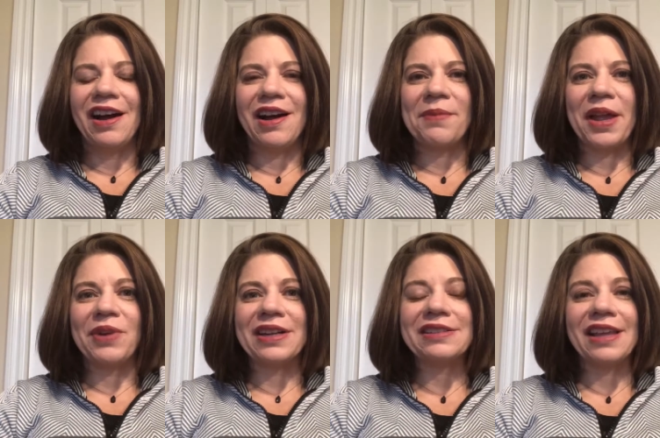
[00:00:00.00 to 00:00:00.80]
um, and
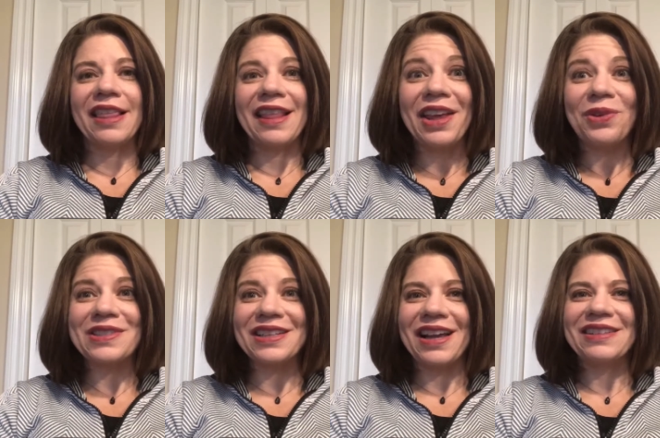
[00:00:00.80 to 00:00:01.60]
wanted to say thank you,
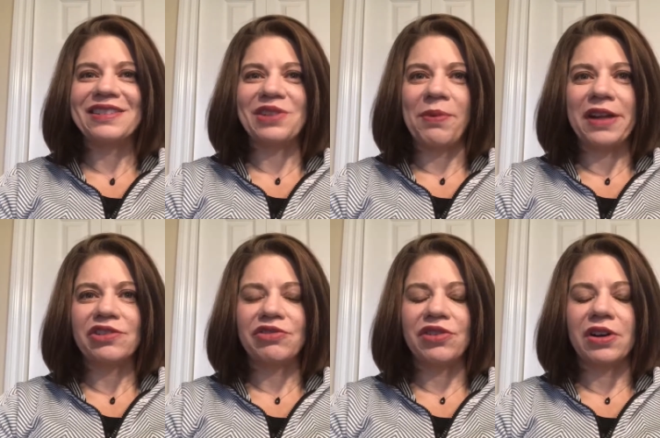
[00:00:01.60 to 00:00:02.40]
Celeste, so
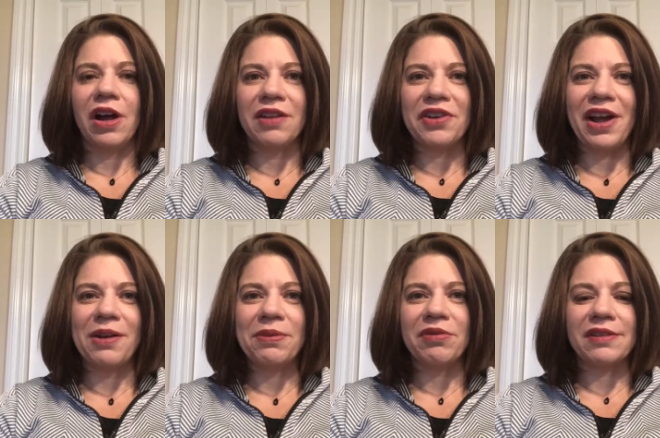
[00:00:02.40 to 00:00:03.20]
much for all of your
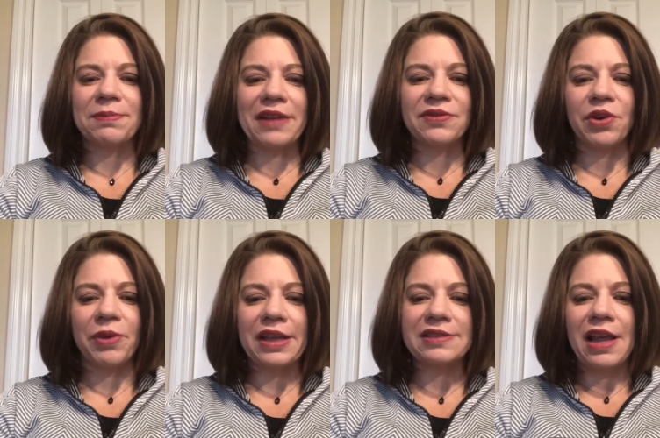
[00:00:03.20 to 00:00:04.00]
help through this past four
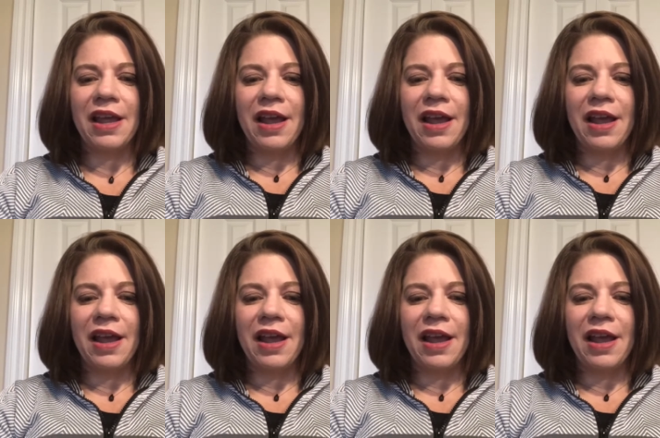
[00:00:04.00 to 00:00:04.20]
weeks.